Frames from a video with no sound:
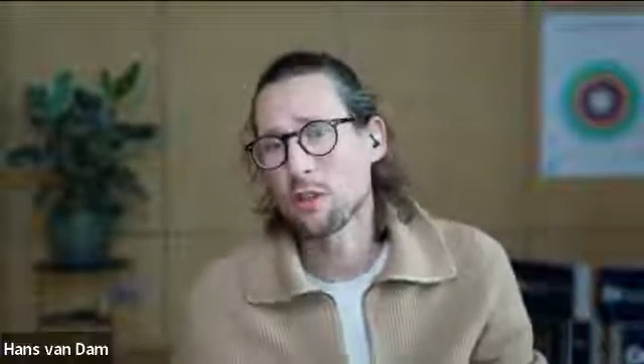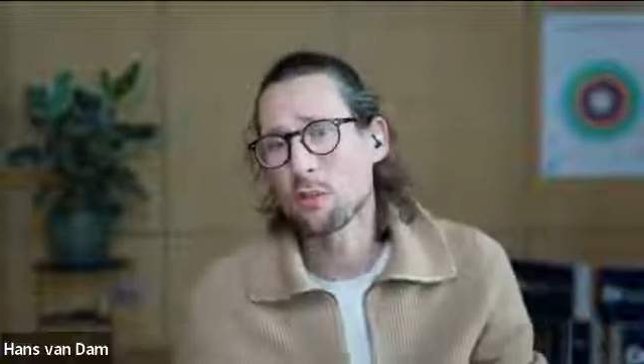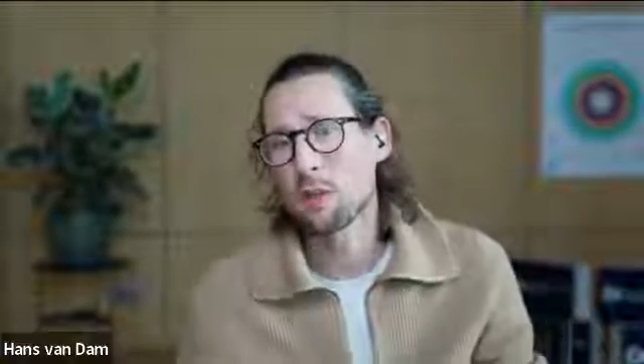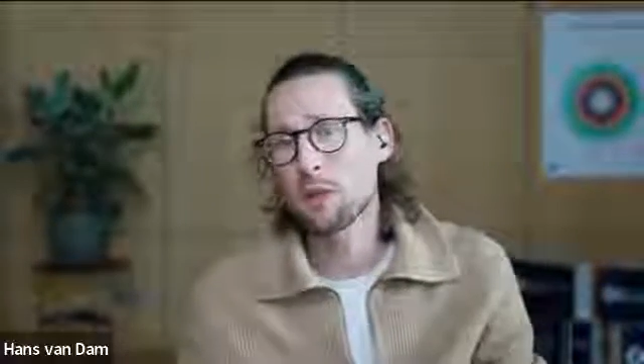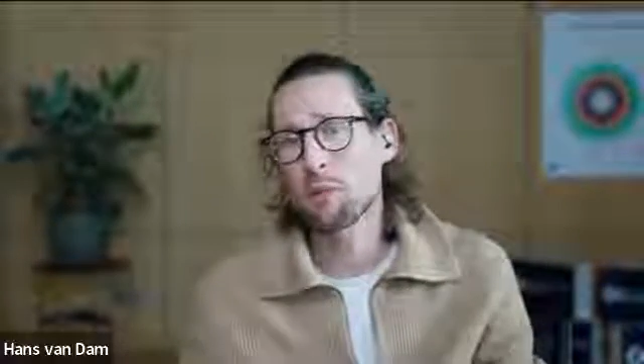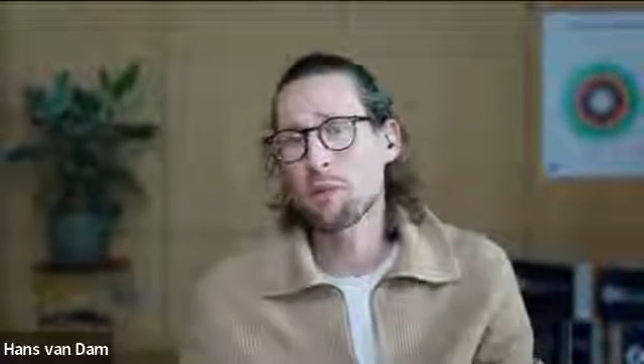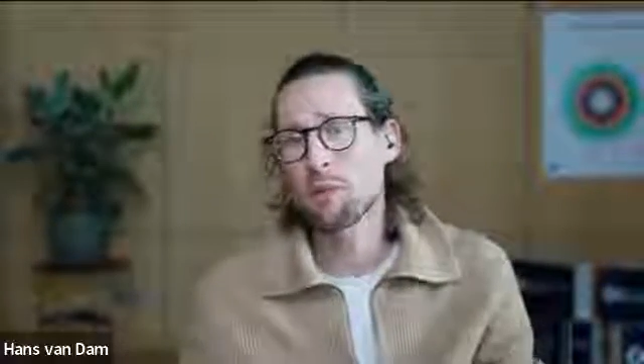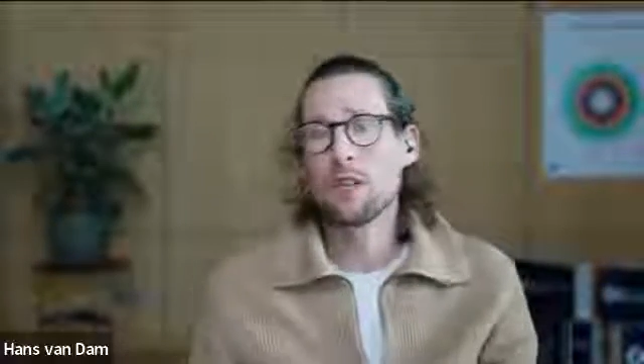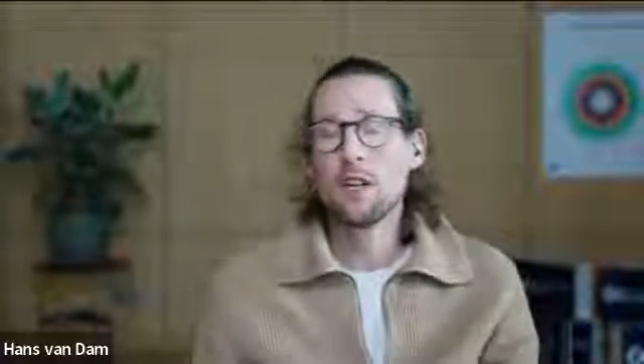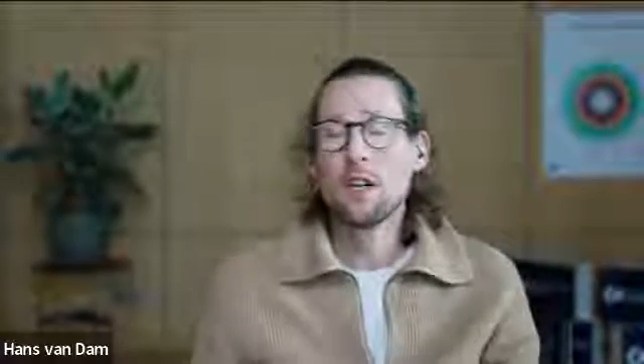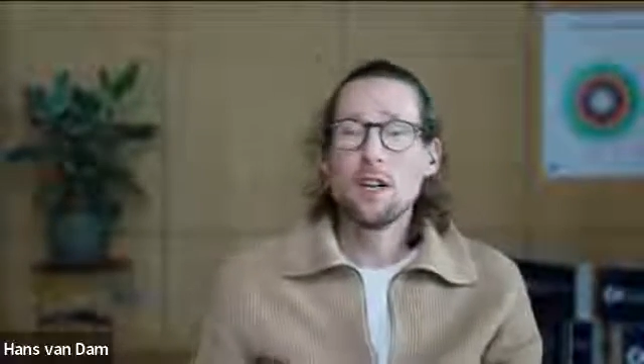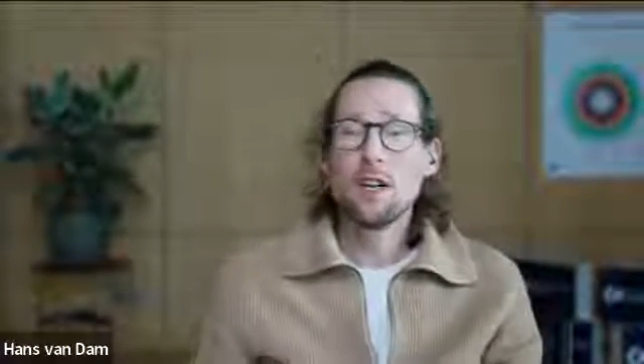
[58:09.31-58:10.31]
that those
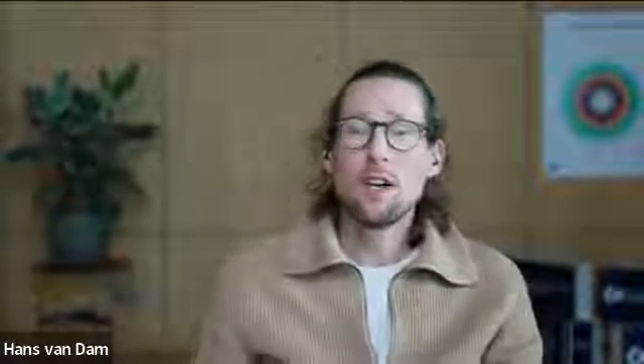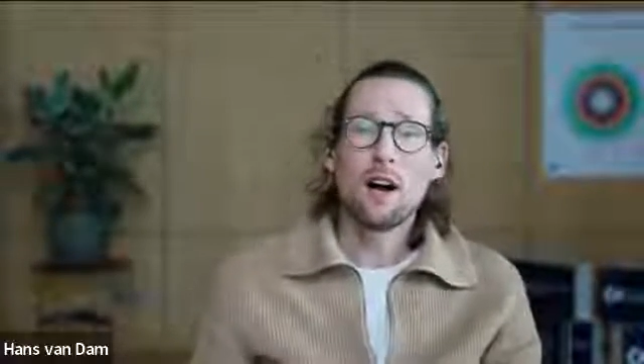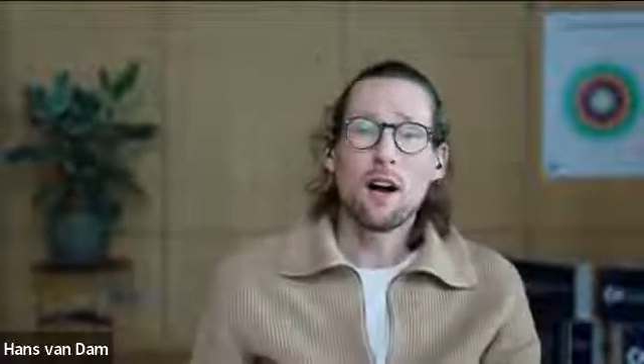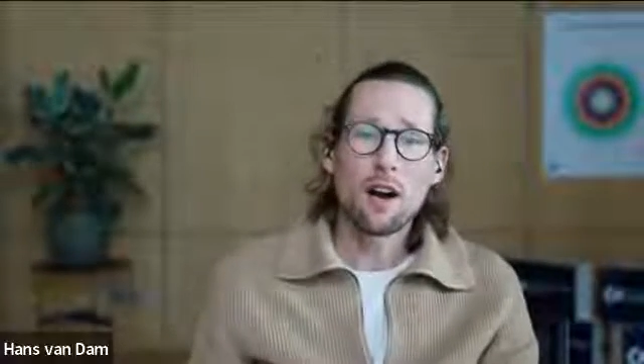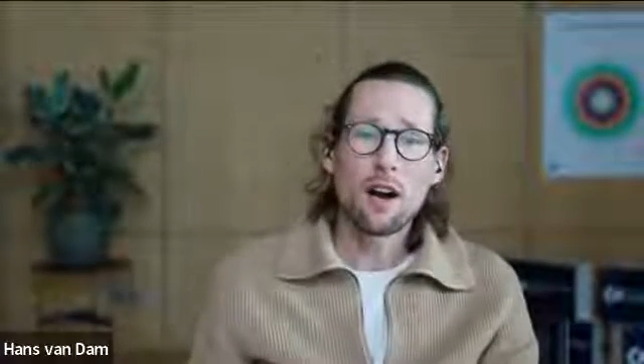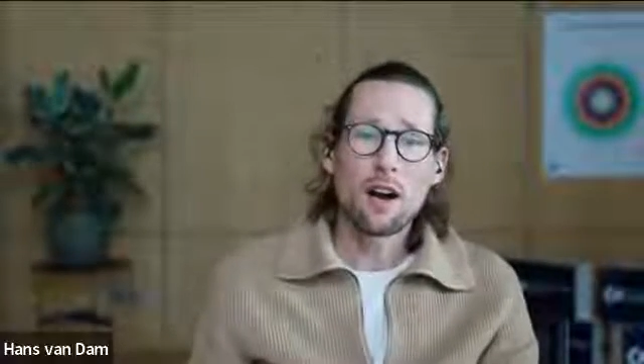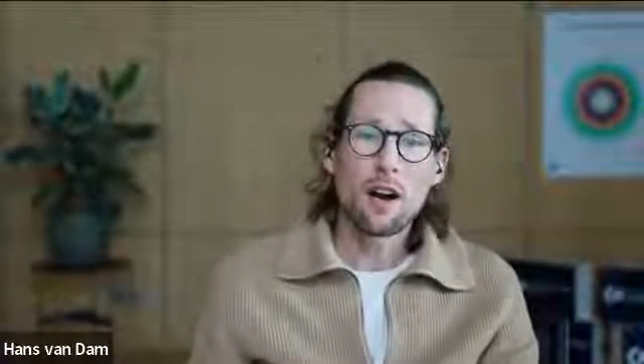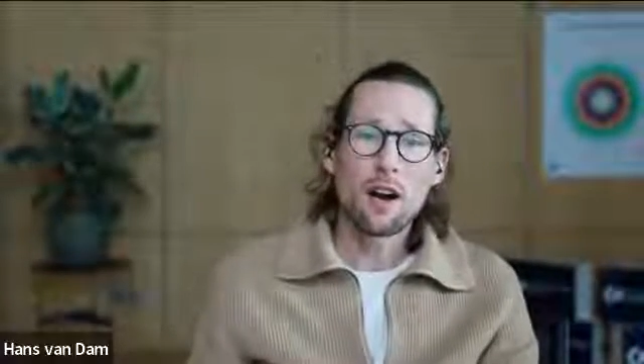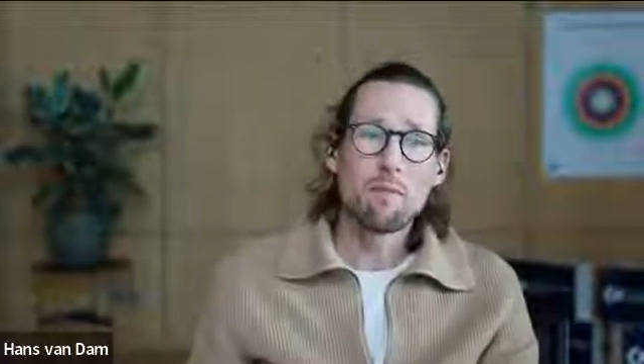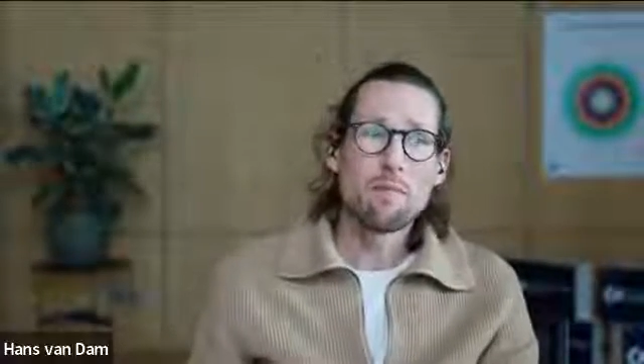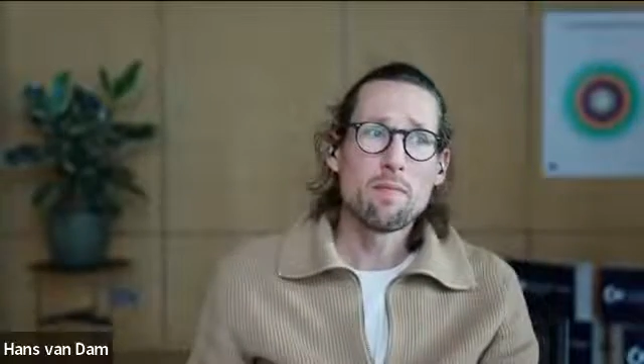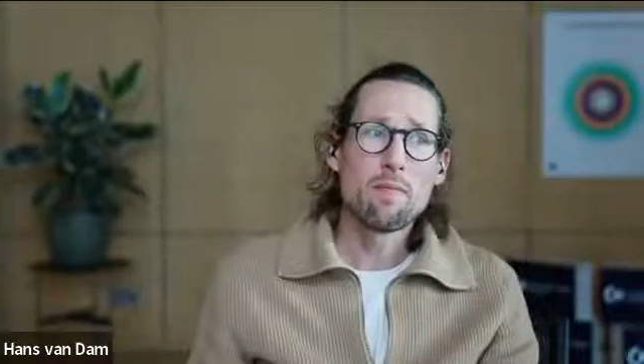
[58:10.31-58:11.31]
people
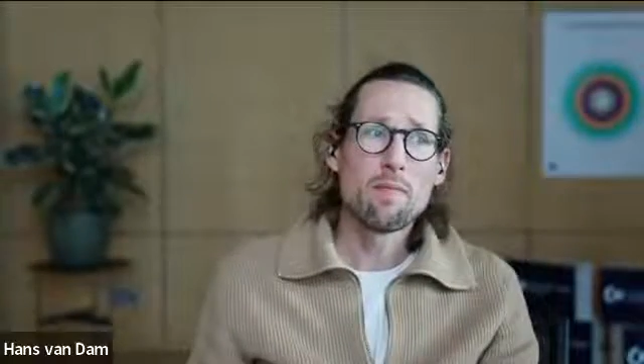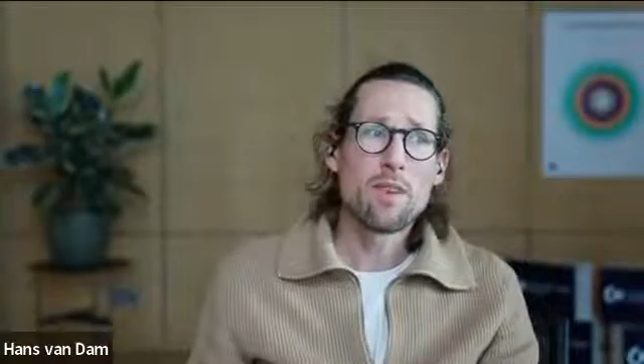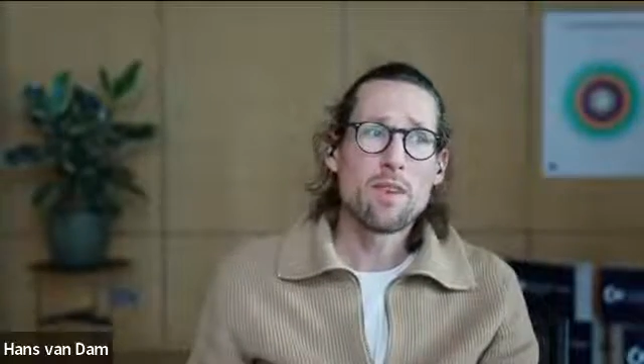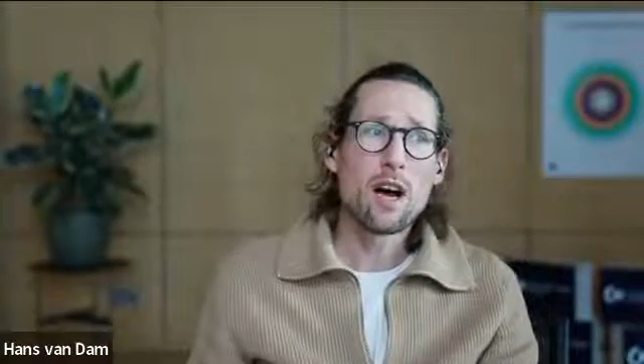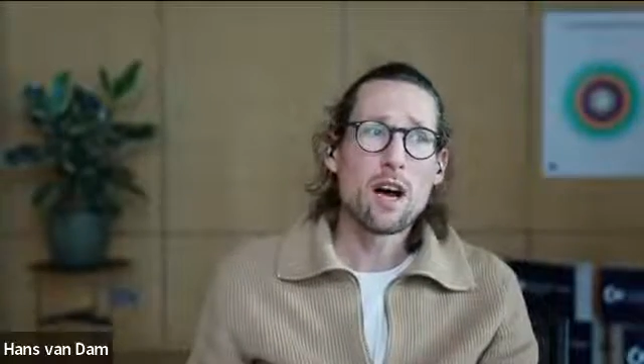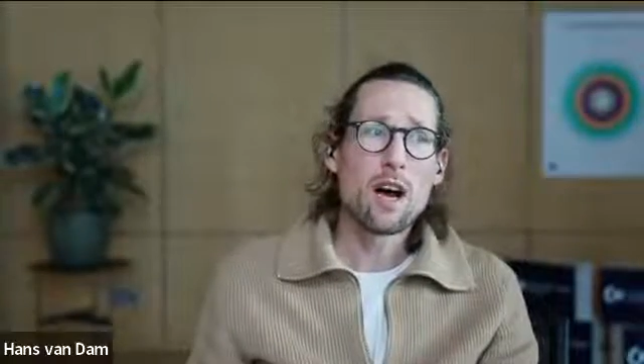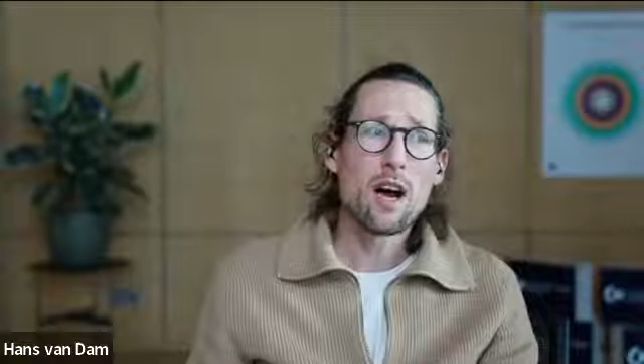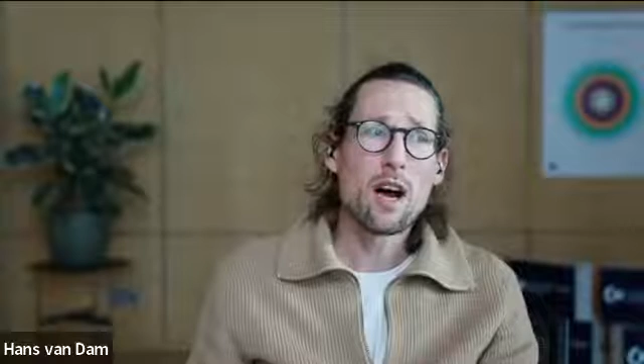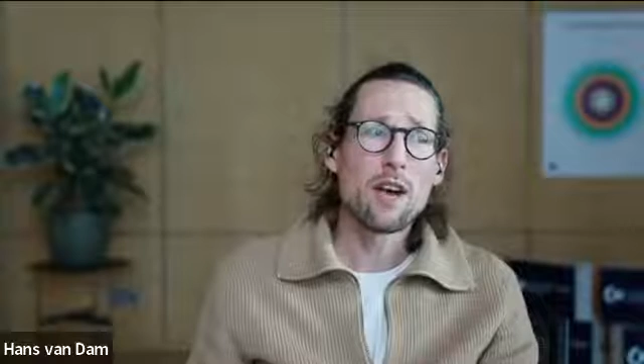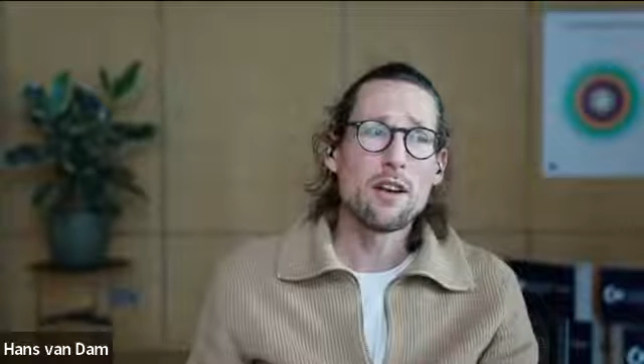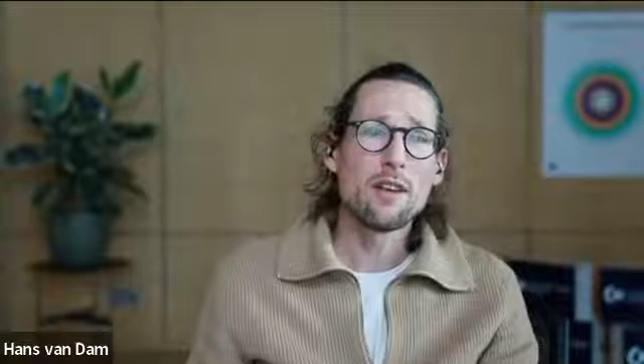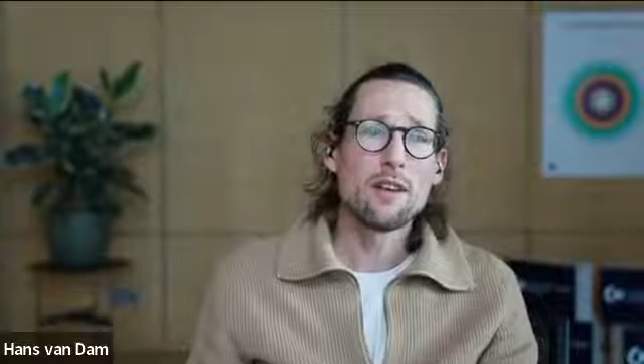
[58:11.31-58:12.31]
are
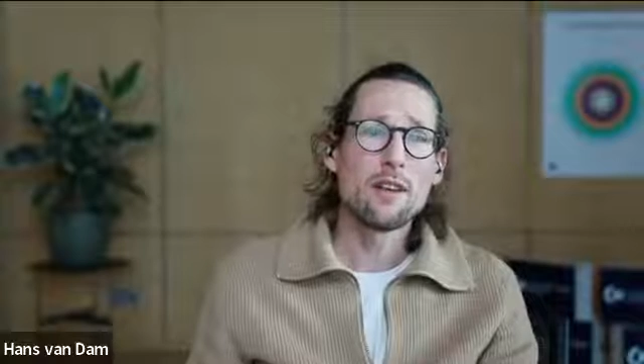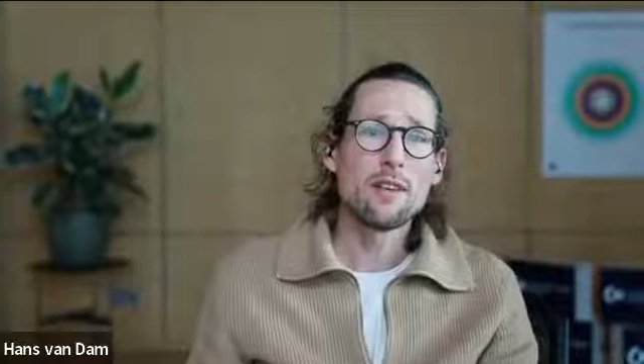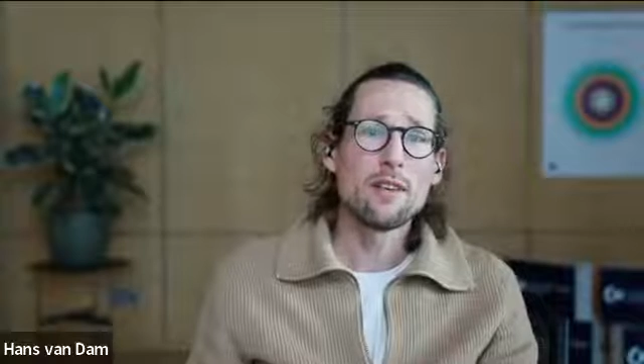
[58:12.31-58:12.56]
not